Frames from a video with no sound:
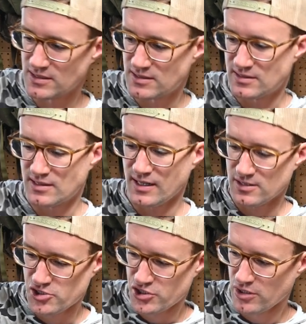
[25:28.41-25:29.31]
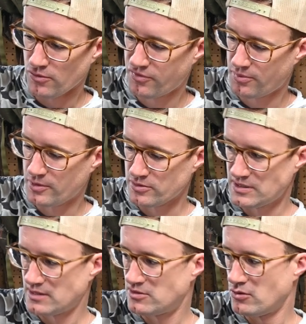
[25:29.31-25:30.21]
it's got a shelf
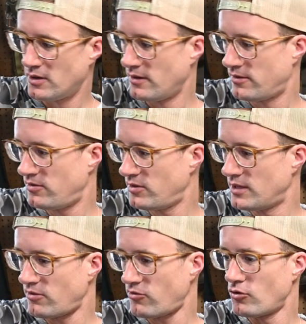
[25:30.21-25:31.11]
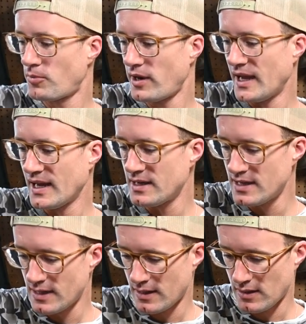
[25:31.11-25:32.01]
built into it. It's super
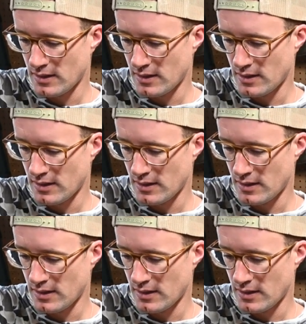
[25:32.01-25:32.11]
handy.